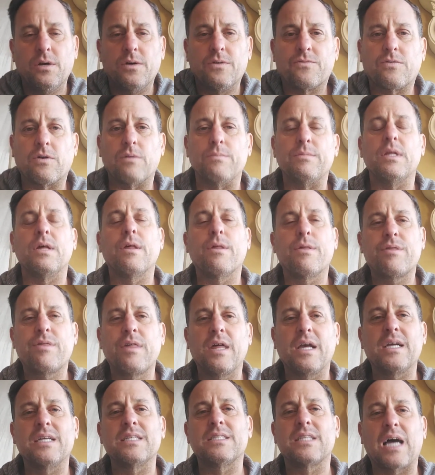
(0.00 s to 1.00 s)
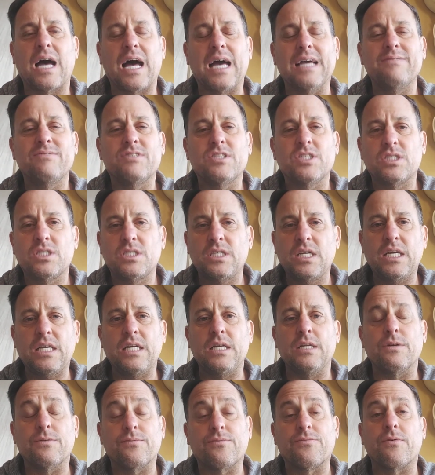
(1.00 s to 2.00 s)
from the things I've
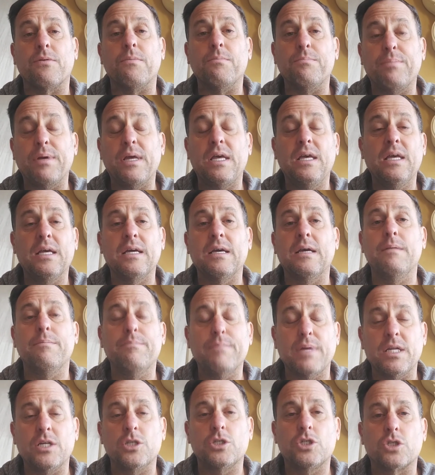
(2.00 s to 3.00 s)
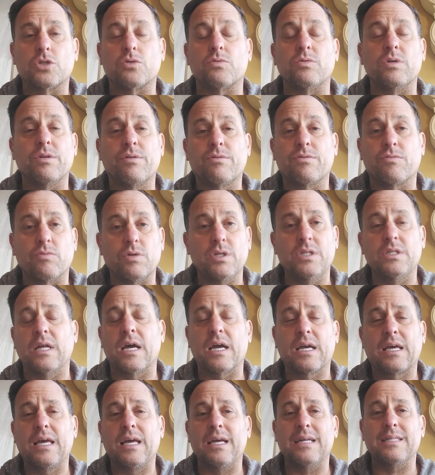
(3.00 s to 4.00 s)
seen from being in ministry three
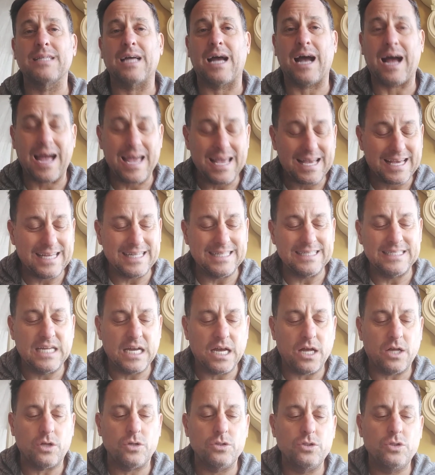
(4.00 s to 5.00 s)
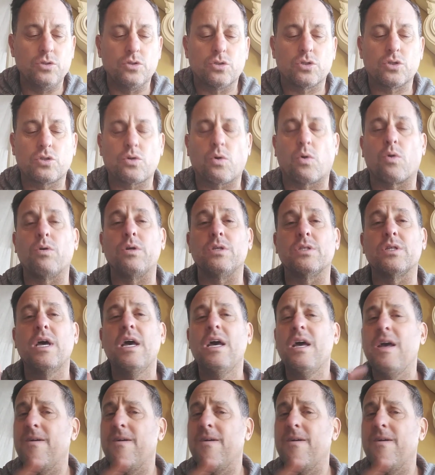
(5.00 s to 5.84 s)
decades. I can tell you stories.